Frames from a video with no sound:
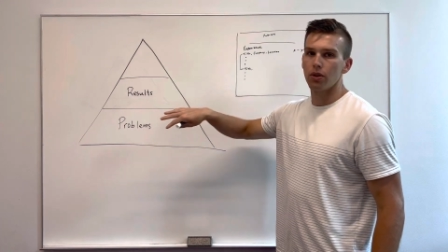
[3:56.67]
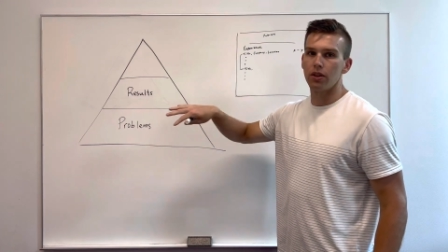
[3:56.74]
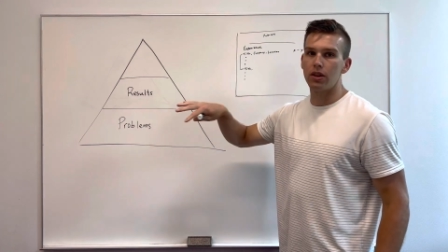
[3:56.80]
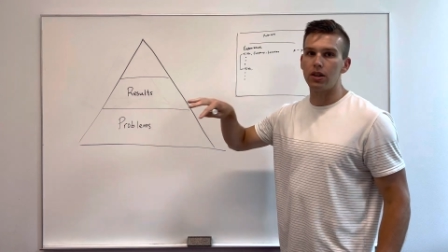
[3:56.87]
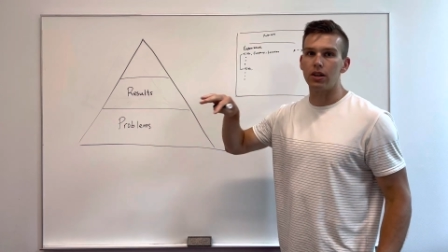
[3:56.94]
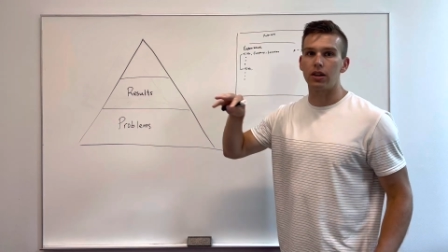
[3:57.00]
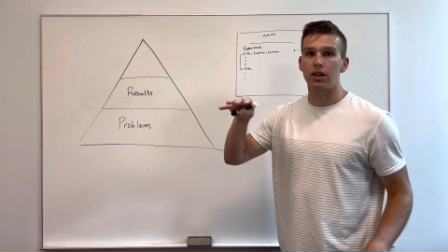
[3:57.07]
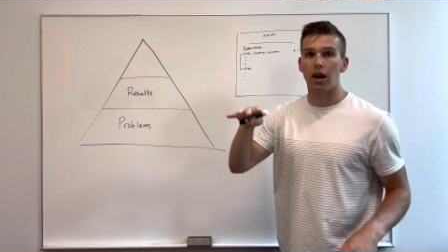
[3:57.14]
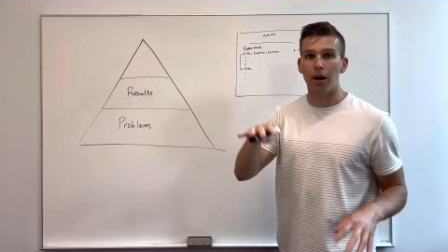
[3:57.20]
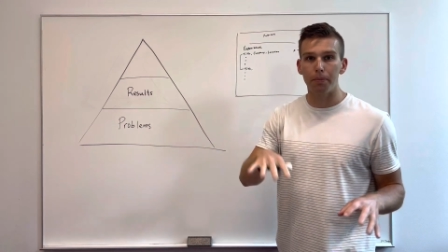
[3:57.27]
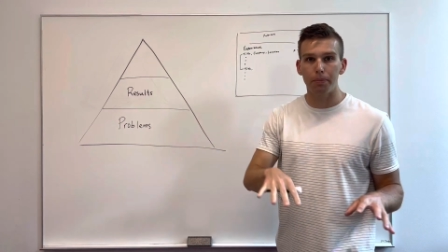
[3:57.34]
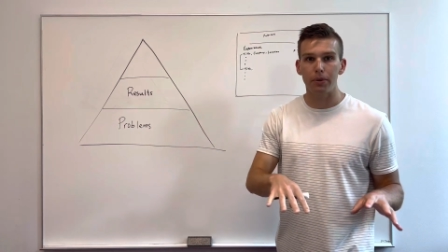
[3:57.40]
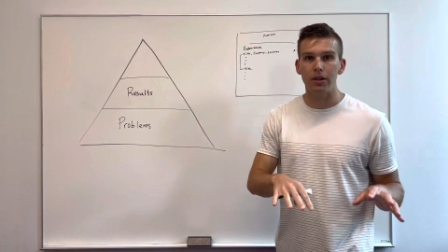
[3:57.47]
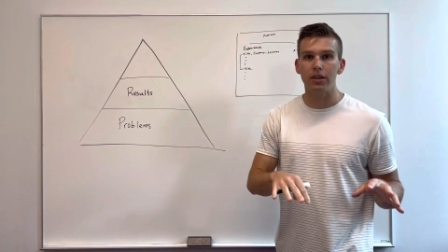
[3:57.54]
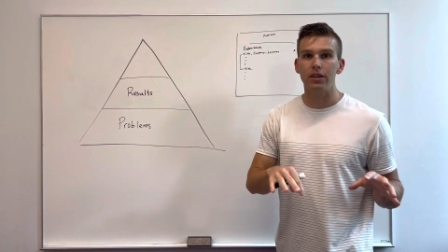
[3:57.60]
the
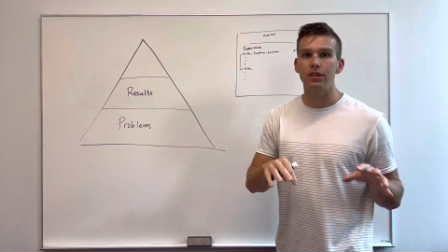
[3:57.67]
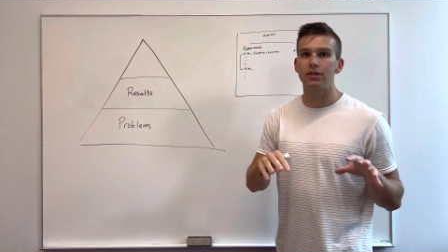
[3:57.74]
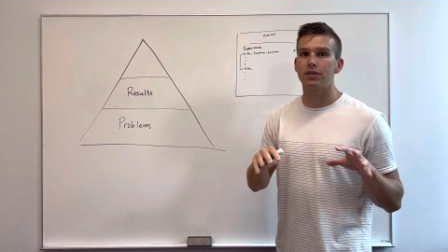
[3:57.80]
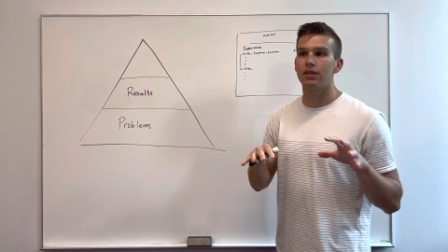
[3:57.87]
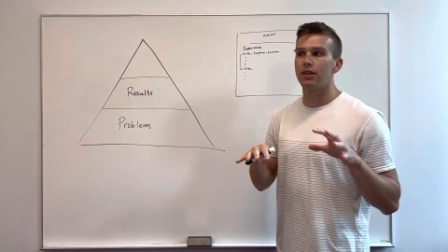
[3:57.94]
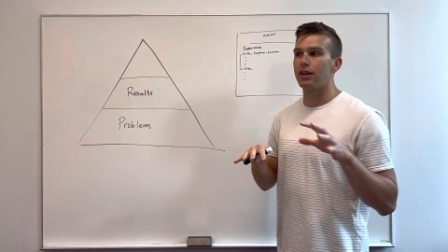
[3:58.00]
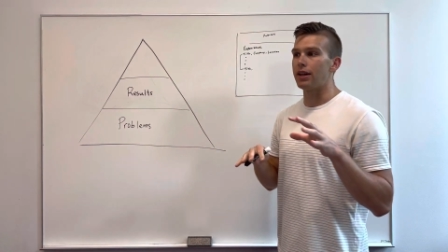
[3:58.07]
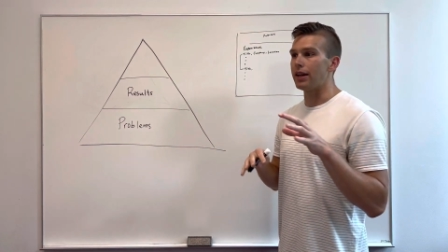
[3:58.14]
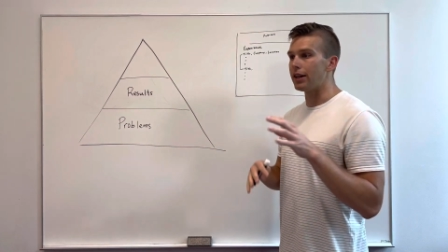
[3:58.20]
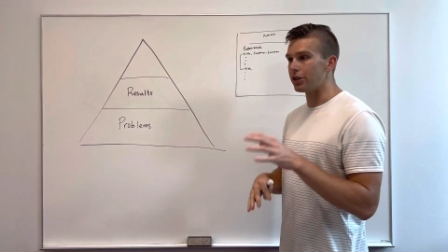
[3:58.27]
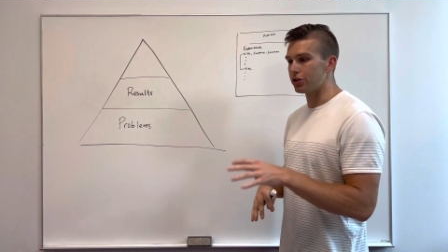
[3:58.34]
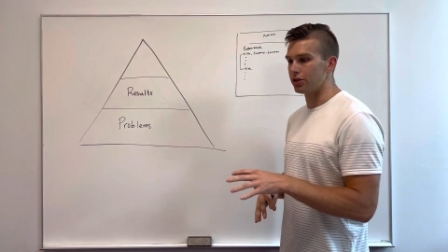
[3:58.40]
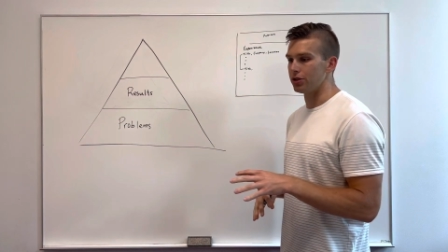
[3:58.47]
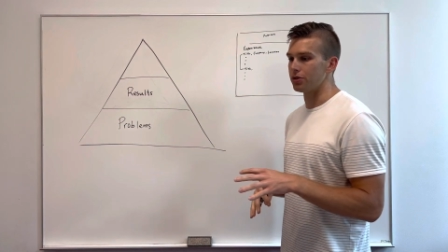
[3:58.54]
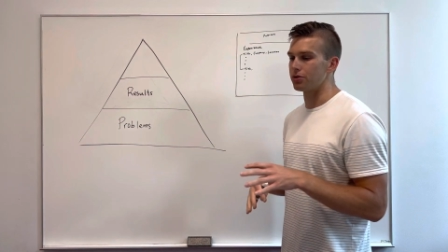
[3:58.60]
company's
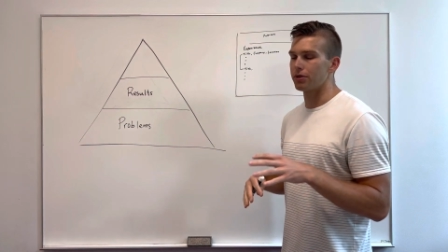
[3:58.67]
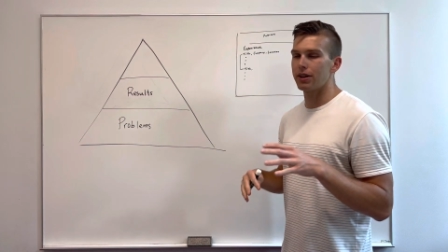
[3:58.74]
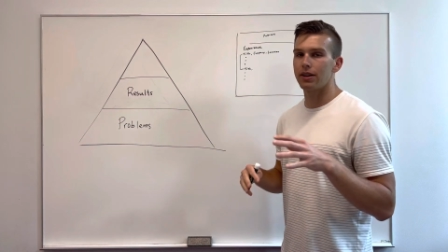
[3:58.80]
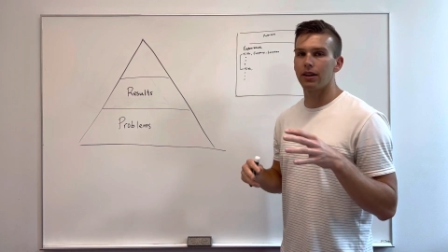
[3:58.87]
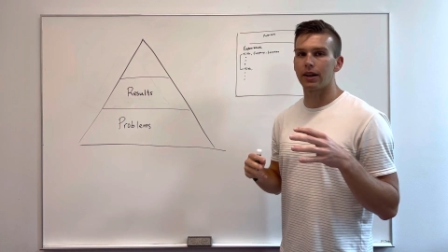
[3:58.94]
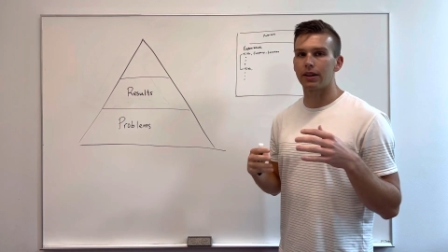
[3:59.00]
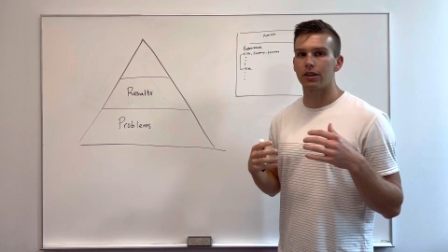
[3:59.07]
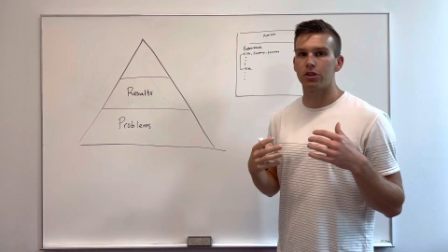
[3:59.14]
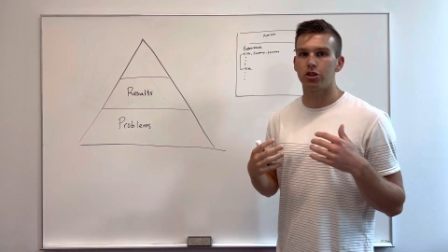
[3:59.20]
issues, right? Like the